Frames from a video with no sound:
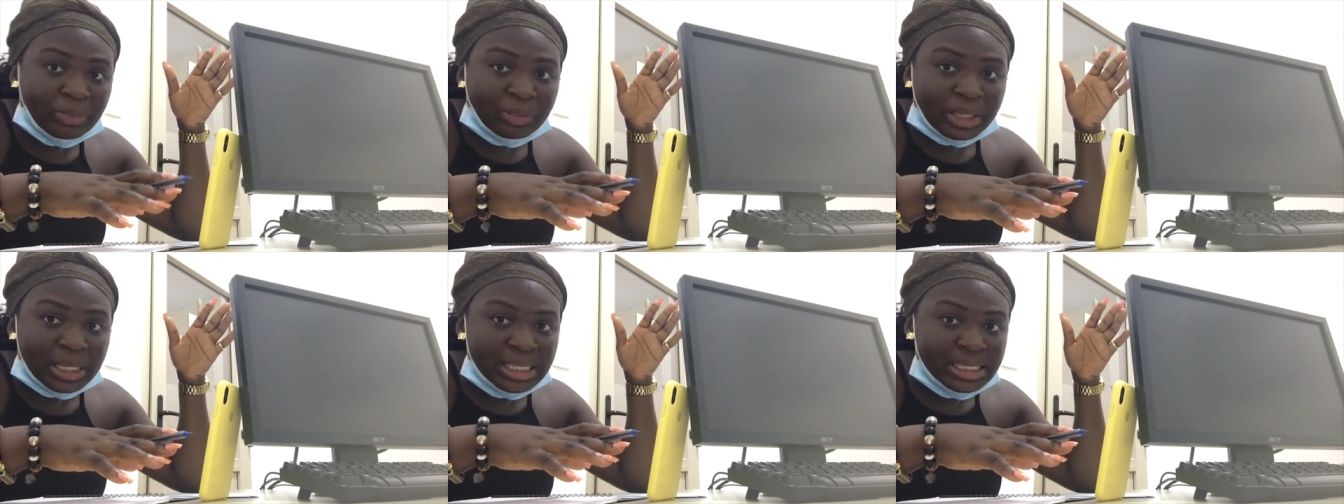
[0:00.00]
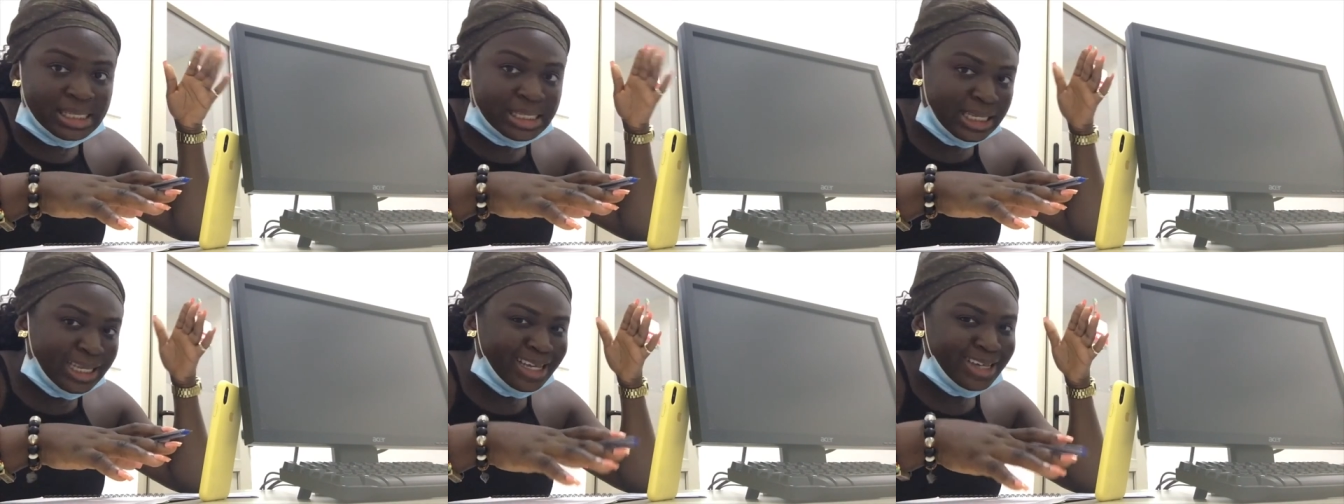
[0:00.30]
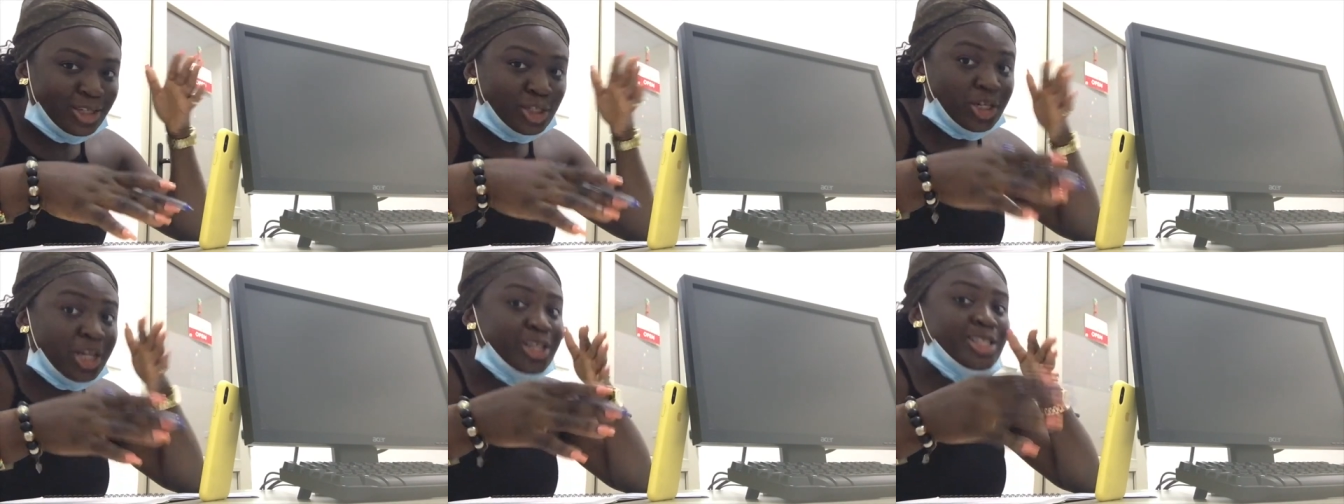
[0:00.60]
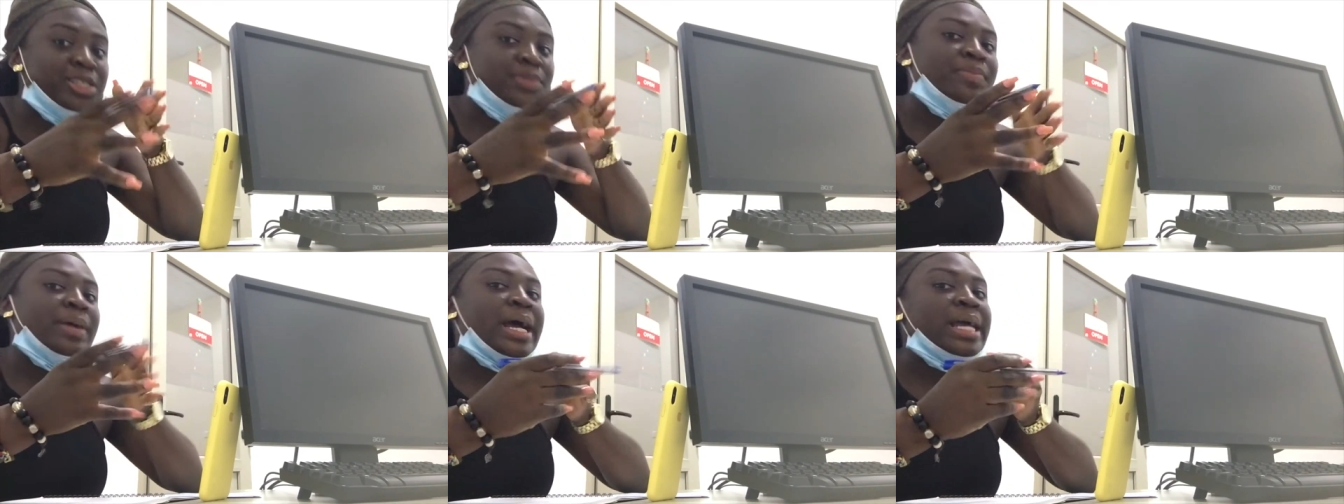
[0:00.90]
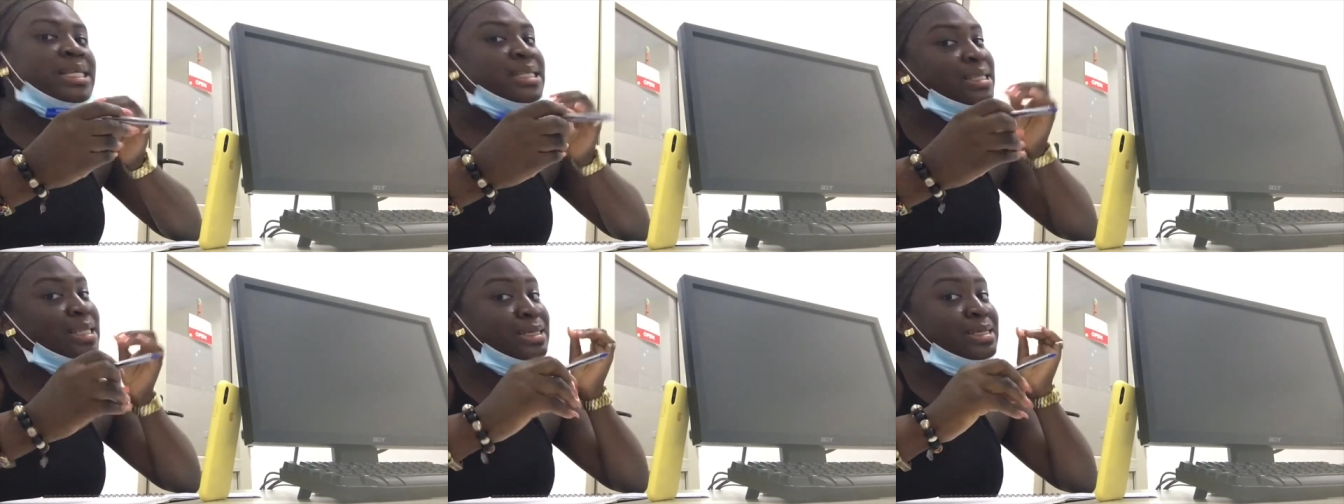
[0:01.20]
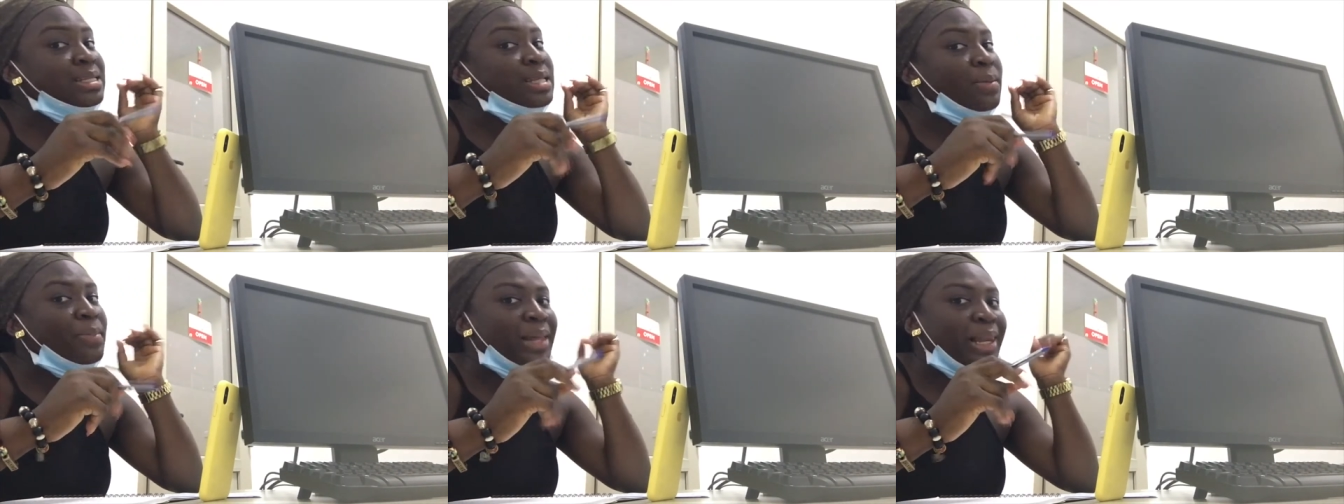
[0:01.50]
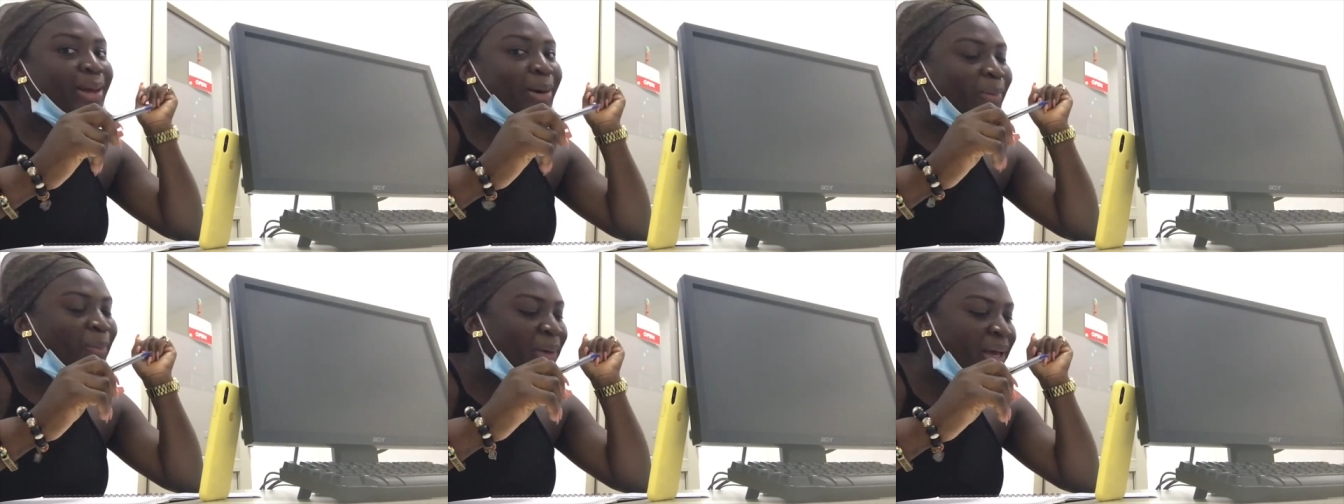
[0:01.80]
things in, trying to spice things up a
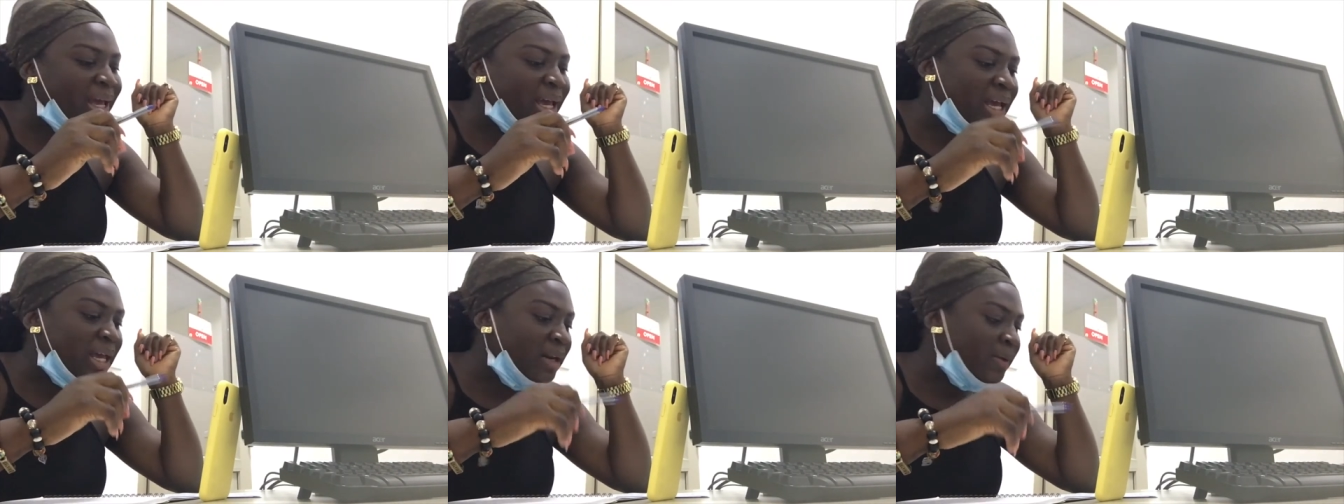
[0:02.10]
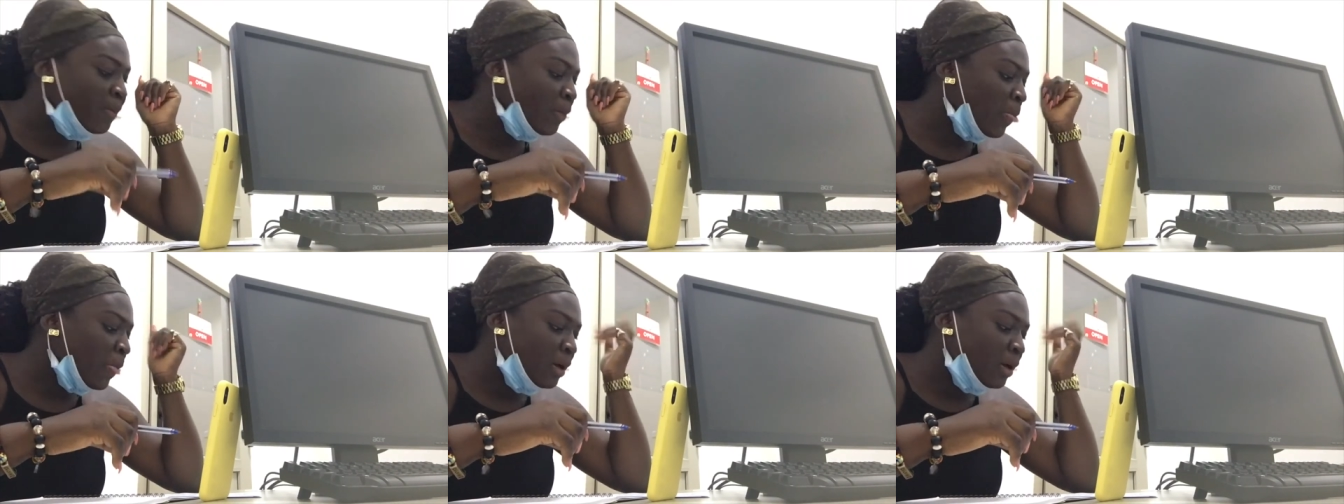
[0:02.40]
little bit.